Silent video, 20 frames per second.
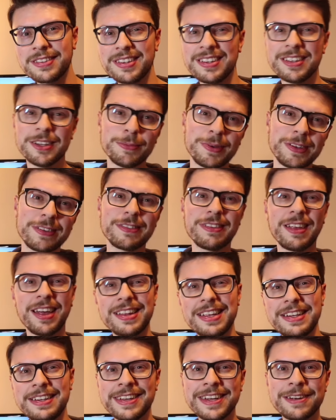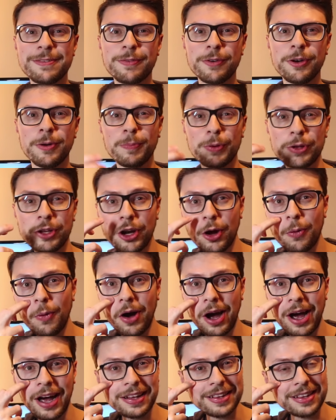a little bit slightly different? But you know
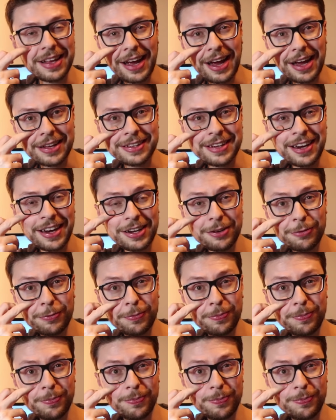what? I kind of